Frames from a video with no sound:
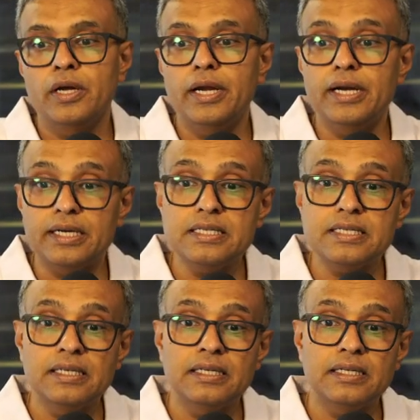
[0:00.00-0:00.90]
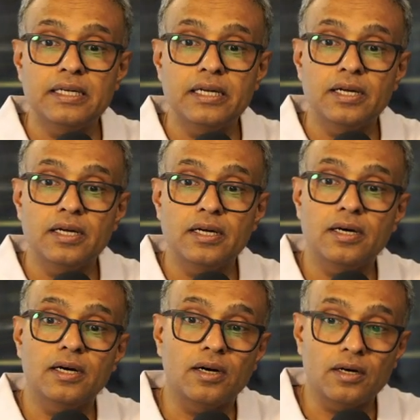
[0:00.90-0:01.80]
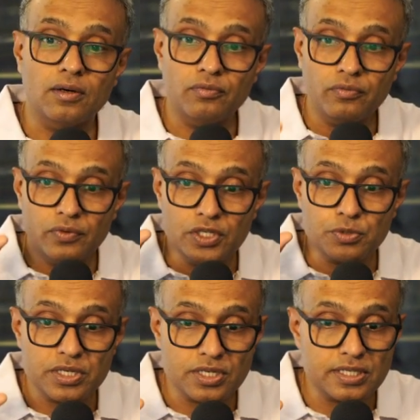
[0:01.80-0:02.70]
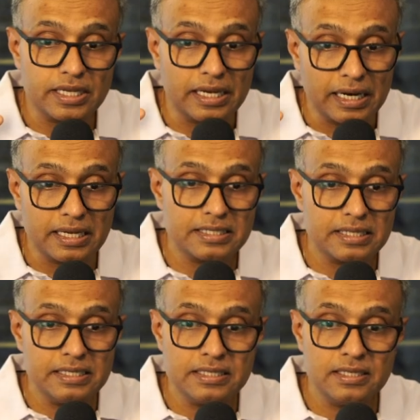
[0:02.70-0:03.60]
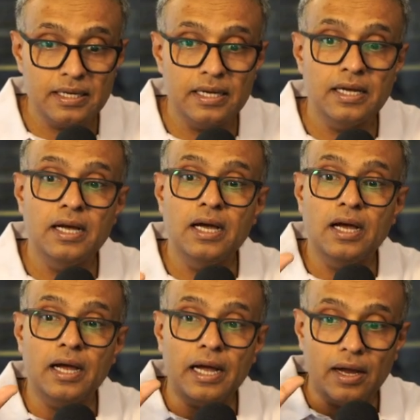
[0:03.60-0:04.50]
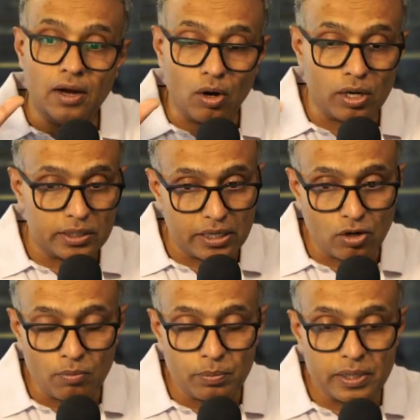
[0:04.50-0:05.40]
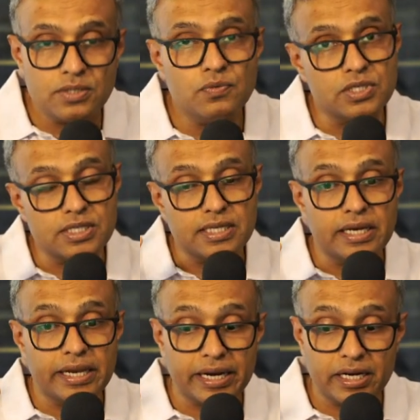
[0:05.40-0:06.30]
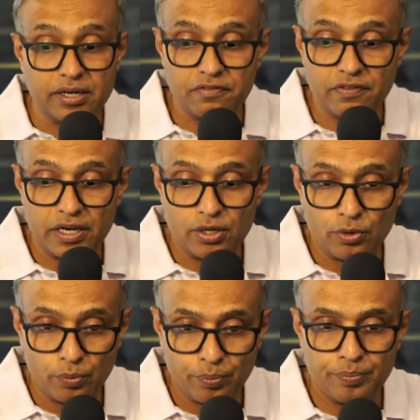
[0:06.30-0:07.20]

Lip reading: it is which measures the elastance or the compliance, which is a negative value.